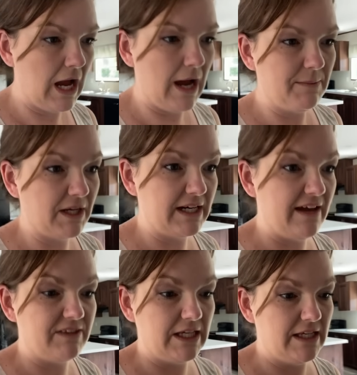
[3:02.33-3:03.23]
I'm not gonna
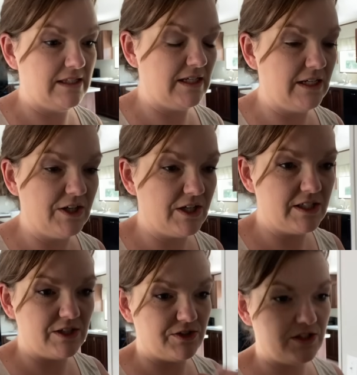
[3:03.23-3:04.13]
have the kids in here
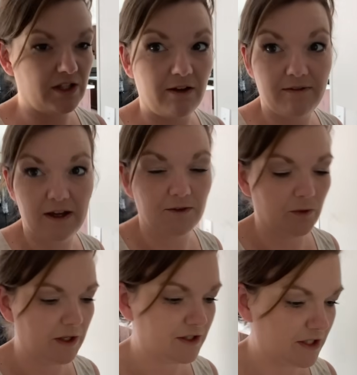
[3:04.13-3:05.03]
because there's stuff
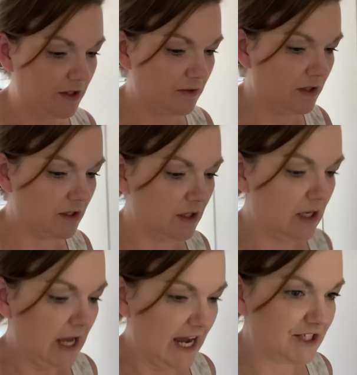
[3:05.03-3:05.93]
everywhere. So
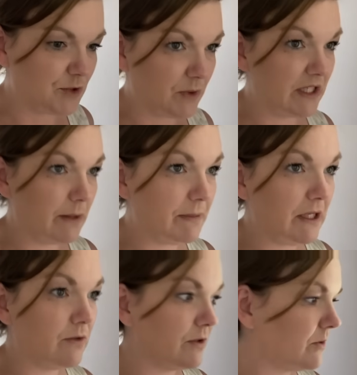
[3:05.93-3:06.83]
I just wanted to peek real